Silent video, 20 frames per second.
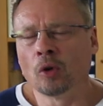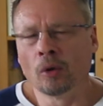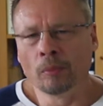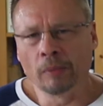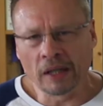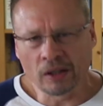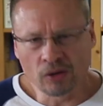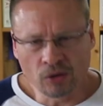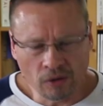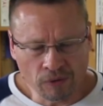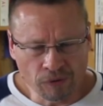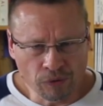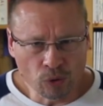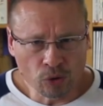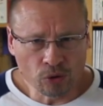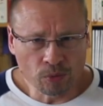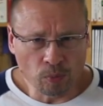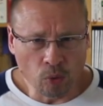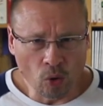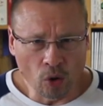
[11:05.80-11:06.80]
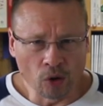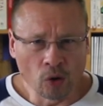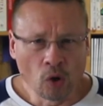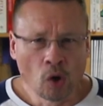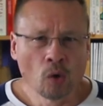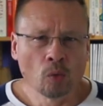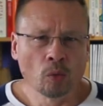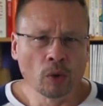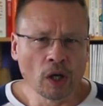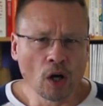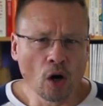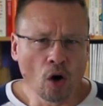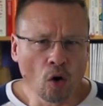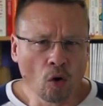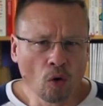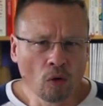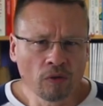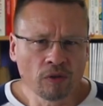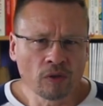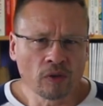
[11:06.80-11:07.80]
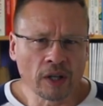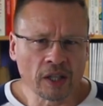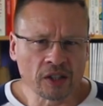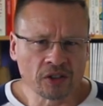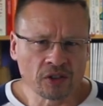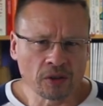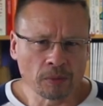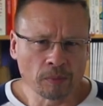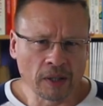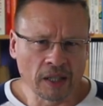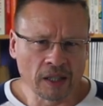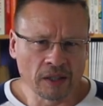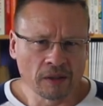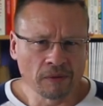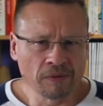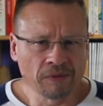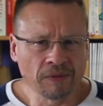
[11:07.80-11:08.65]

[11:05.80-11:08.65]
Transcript: going back to the first point, we overestimate